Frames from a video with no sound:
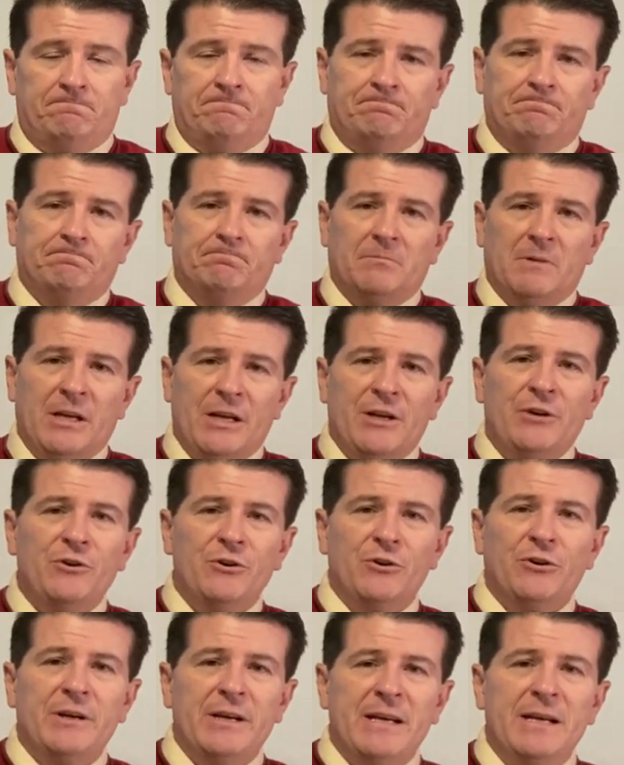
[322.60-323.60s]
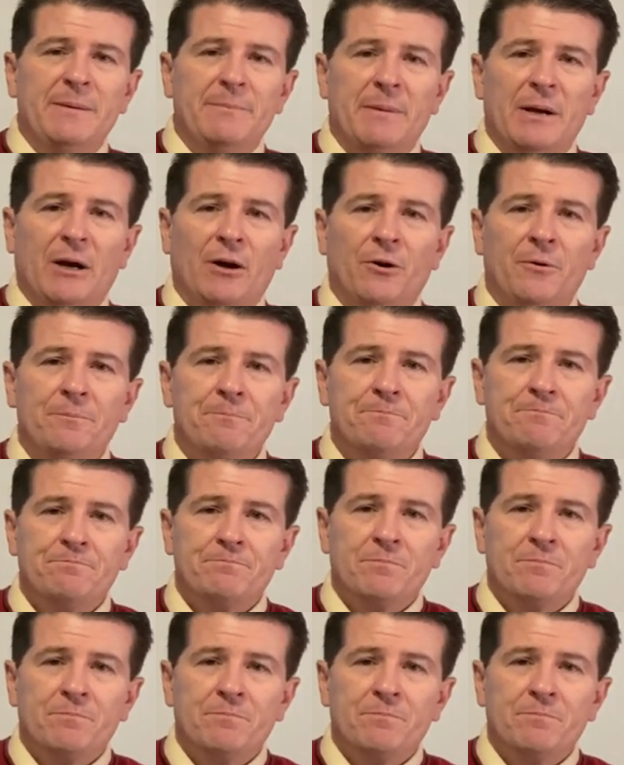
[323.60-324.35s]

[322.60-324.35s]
in your email,